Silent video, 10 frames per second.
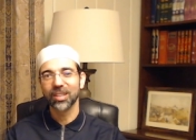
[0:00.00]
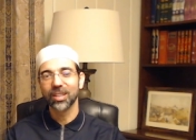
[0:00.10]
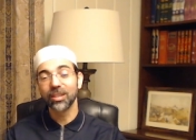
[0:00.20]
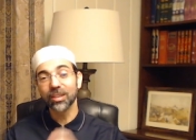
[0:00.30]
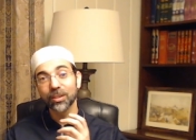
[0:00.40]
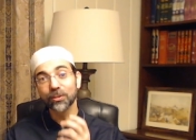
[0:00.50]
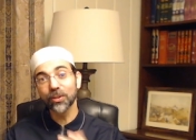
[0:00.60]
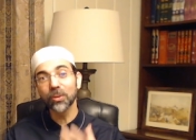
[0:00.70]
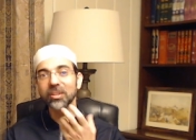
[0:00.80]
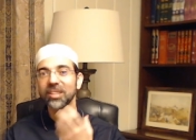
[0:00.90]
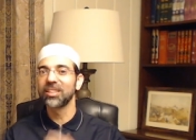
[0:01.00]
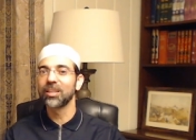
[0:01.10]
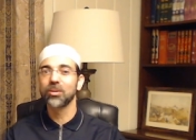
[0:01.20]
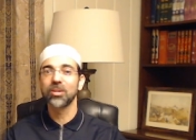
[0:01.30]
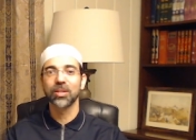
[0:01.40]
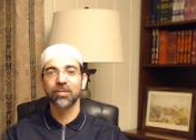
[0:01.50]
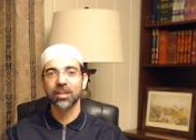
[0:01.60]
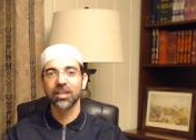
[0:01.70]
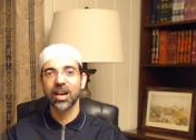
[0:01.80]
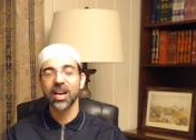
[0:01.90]
You're enfolded in the mercy of
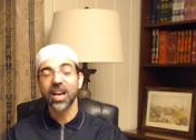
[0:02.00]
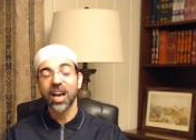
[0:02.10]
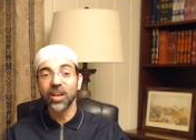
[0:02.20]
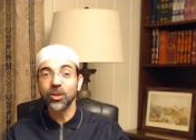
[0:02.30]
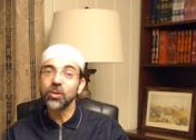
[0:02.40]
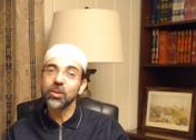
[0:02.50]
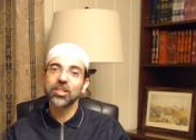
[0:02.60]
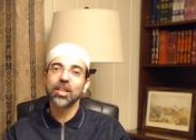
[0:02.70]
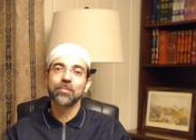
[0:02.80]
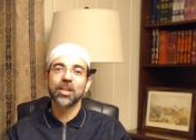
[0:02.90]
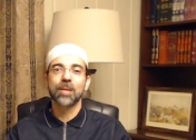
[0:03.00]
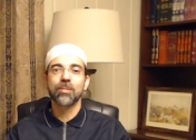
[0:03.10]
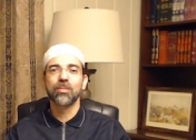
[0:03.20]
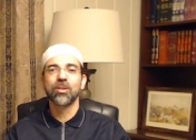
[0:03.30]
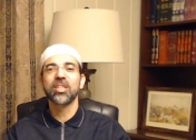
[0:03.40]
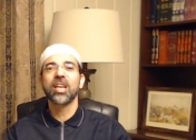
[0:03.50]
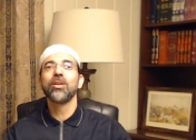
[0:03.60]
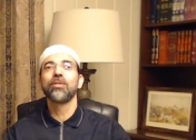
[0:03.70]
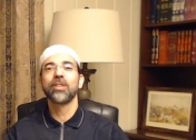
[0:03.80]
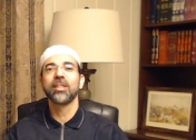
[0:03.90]
Allah, and you yourself become a mercy, and
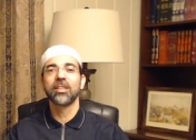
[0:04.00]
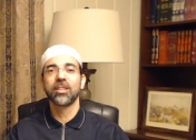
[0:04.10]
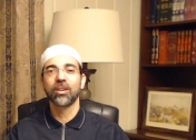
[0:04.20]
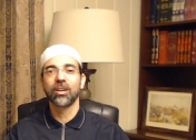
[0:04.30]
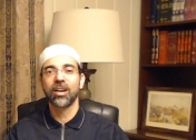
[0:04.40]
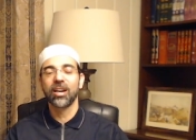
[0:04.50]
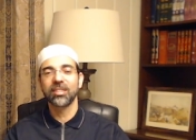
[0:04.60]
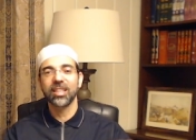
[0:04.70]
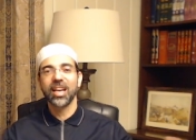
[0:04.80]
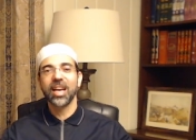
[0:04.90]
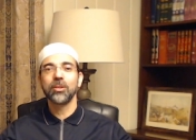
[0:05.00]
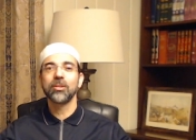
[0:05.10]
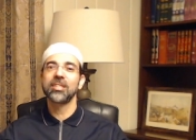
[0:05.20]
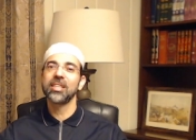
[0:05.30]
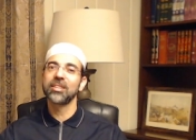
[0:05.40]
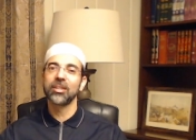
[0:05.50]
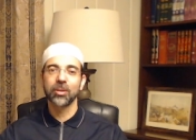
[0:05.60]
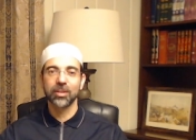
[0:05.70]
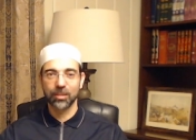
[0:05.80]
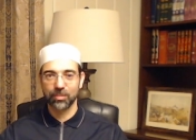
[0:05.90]
you'll feel it in your heart, and you'll see it in your
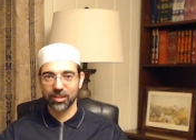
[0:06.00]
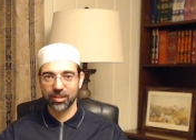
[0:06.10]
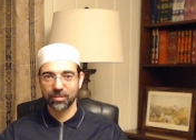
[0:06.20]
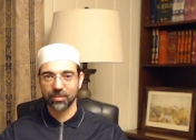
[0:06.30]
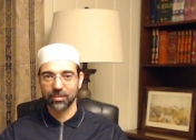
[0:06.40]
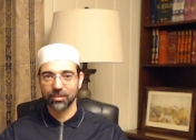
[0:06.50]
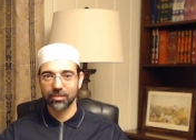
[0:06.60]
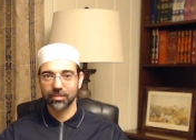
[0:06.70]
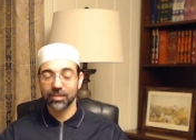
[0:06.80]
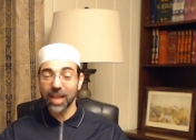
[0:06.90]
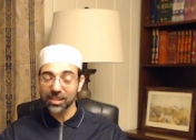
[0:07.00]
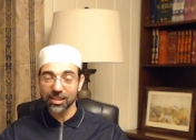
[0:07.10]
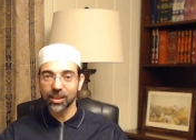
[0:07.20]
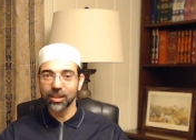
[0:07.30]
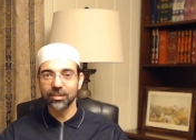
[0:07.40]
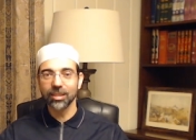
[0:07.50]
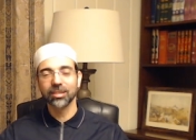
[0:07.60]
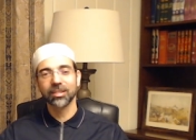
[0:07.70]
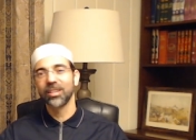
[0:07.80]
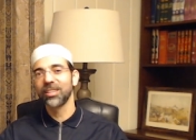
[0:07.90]
limbs. That's the condition
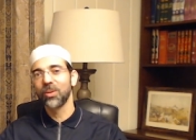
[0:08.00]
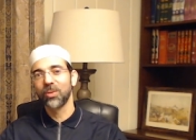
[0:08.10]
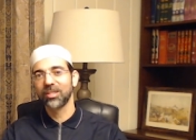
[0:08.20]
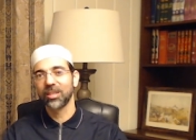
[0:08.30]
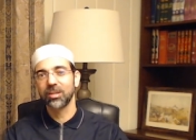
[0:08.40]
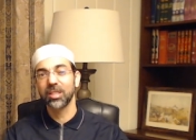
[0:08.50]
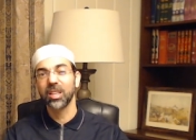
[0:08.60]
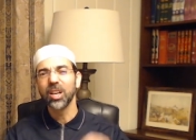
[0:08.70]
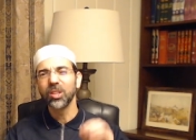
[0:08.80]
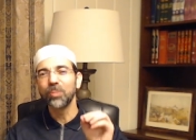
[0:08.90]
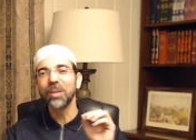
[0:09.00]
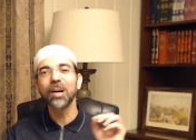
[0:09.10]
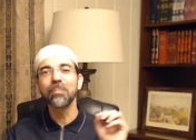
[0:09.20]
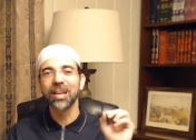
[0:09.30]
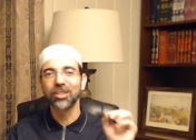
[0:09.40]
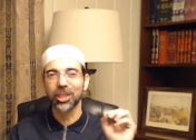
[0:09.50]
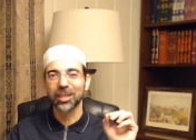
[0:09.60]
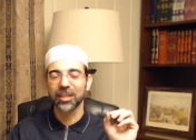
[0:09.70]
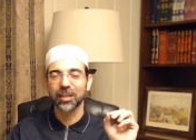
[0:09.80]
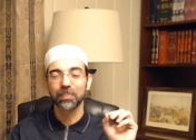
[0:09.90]
that Allah wants us to see, to become
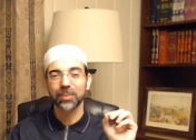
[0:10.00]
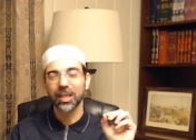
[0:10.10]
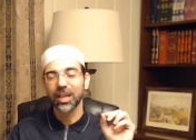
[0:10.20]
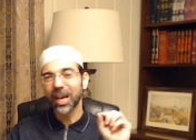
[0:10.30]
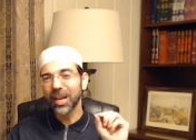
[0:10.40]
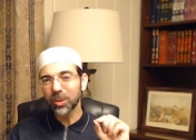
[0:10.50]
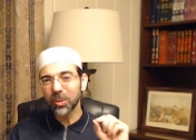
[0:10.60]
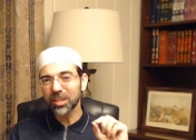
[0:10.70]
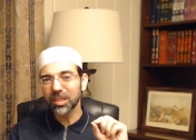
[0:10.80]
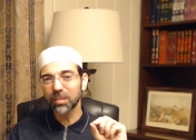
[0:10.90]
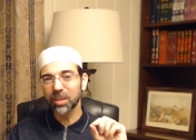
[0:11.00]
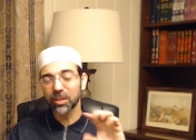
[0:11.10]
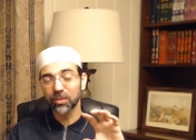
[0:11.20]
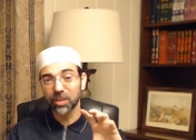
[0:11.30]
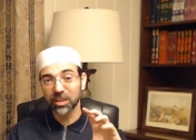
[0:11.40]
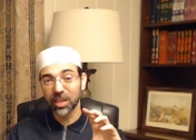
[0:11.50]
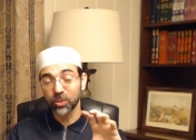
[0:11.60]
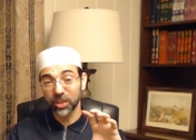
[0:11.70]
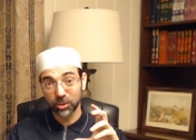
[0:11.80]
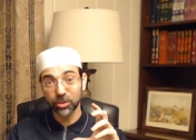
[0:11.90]
angelic. And notice in the month of Ramadan,
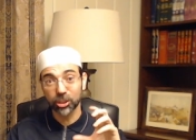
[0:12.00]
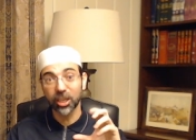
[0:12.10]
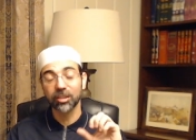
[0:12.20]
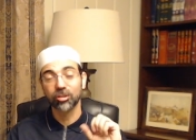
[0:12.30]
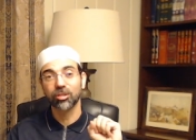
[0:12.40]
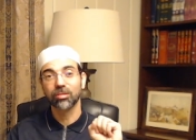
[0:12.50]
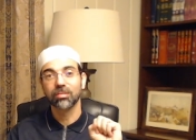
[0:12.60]
we do change.